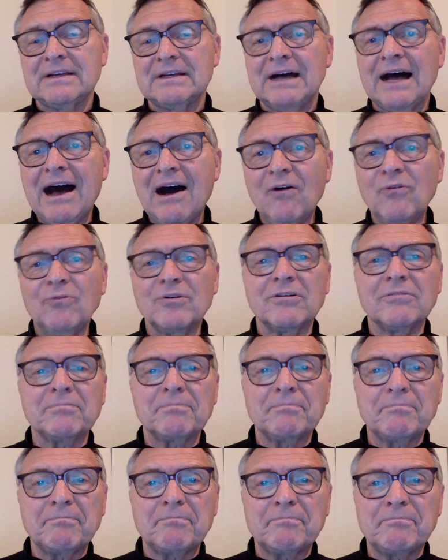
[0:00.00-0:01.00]
How will
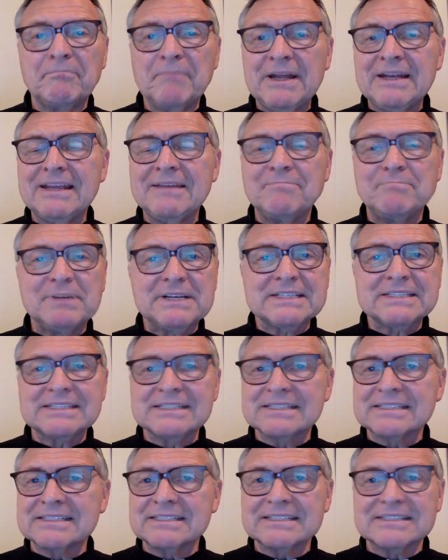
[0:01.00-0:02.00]
many
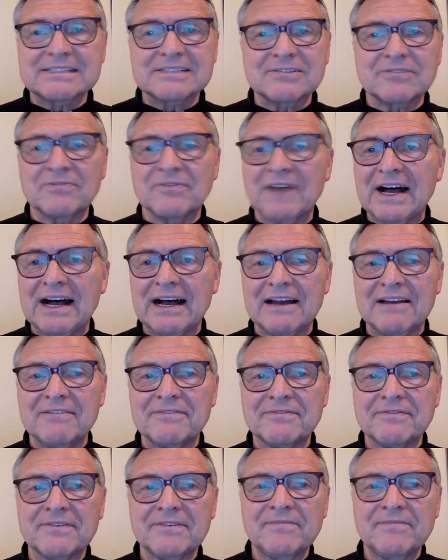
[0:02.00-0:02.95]
businesses survive?